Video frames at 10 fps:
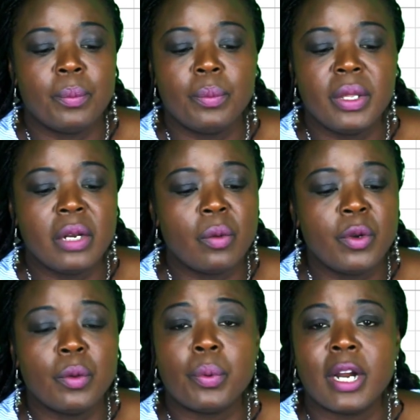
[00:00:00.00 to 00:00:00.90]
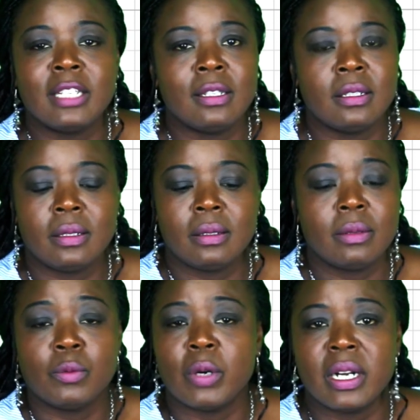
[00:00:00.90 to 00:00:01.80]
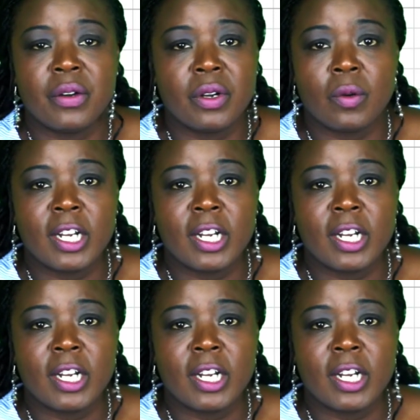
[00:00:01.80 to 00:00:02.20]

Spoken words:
The nominal price is 100